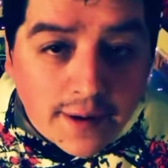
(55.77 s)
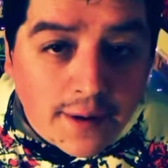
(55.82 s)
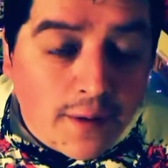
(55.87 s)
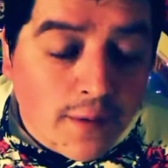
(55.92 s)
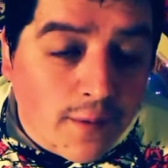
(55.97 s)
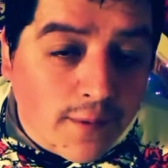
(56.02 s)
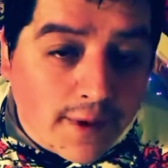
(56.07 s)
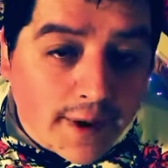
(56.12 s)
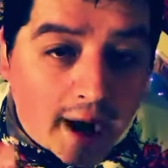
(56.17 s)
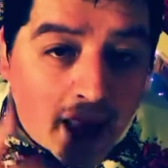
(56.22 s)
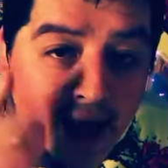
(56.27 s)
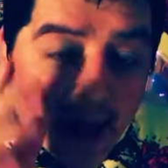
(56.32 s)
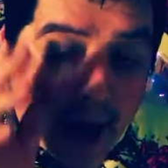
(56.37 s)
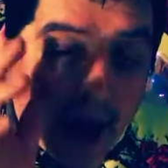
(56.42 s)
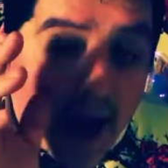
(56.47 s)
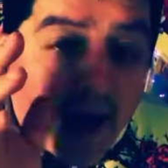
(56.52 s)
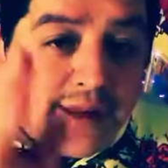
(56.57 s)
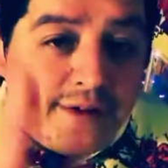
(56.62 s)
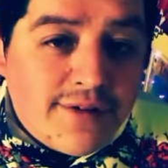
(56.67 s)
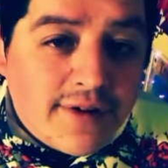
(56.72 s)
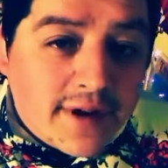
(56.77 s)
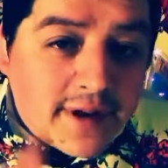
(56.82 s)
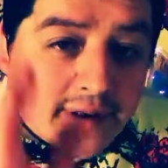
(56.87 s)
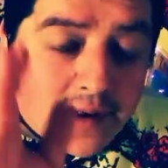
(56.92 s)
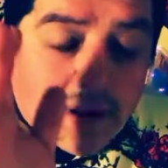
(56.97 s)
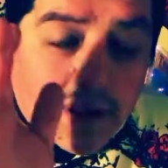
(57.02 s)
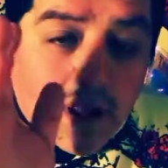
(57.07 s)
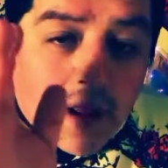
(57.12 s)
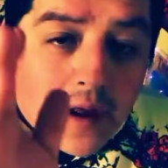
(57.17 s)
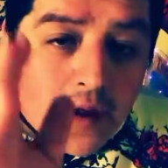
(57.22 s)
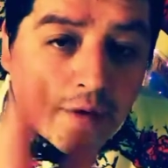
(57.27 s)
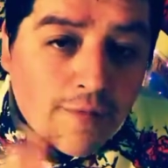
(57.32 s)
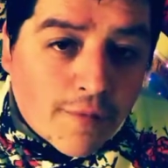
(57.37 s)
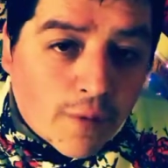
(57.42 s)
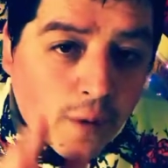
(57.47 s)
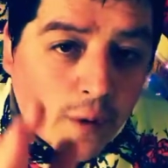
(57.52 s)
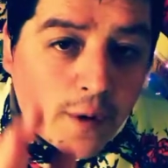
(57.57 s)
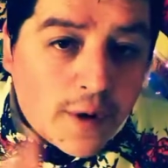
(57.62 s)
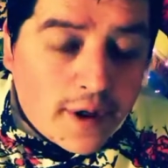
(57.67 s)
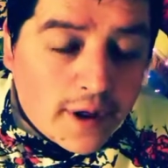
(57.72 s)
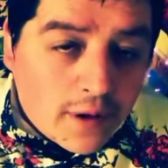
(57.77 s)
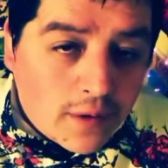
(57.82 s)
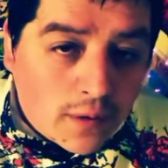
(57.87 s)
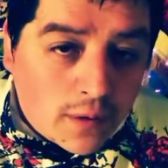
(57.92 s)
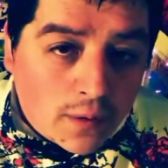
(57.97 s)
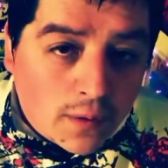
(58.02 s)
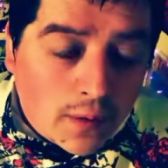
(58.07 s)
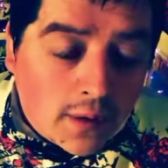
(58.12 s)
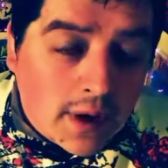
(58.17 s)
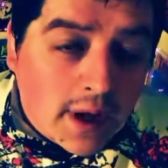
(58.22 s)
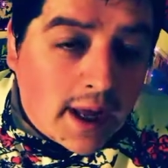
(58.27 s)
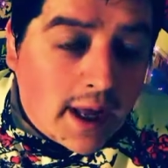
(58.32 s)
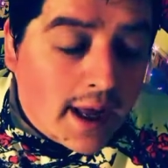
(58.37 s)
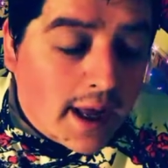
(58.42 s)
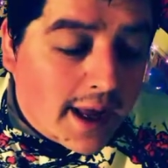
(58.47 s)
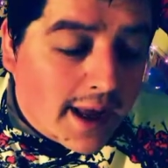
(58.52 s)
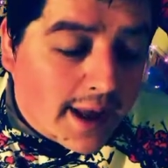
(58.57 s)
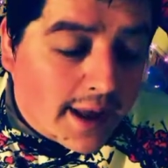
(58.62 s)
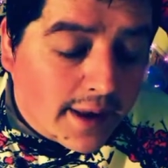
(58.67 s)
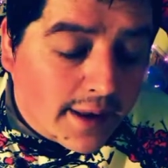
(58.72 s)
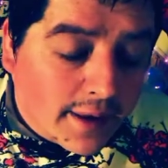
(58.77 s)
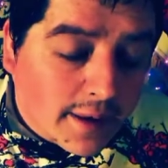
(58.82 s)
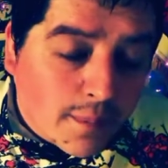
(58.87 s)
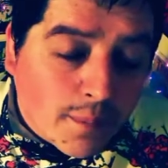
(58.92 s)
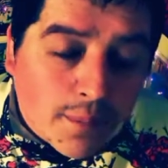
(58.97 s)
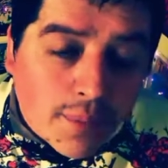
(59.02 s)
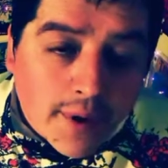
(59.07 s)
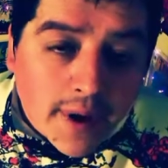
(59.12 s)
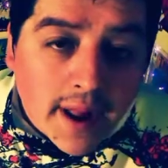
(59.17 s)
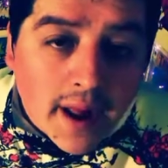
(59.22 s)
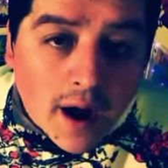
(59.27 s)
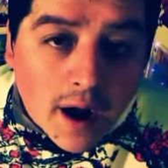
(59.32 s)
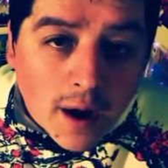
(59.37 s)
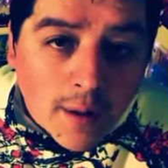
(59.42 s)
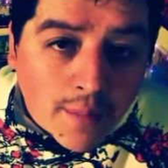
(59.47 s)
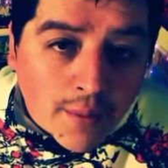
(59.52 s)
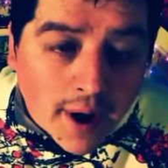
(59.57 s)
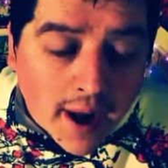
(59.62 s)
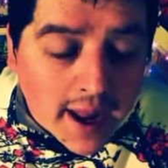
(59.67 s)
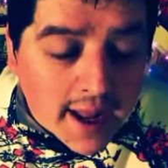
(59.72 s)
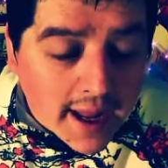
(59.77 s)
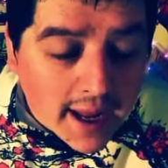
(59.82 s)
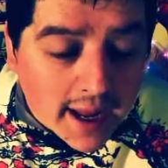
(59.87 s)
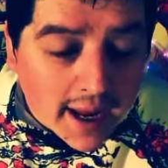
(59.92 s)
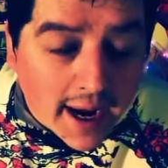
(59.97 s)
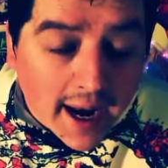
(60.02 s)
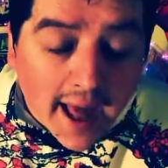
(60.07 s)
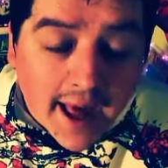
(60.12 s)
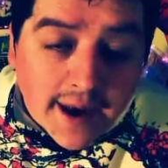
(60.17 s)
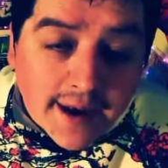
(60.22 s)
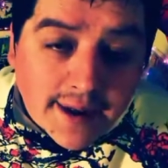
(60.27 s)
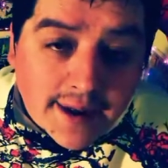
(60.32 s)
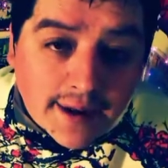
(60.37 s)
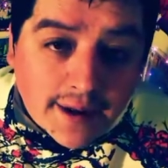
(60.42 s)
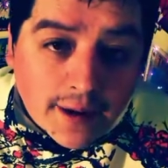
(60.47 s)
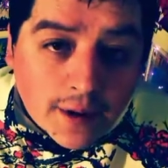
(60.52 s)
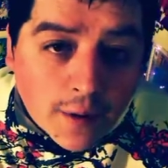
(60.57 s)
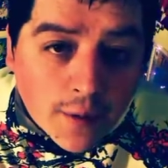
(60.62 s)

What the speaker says: news that I got just for you is pretty heartbreaking. It has to deal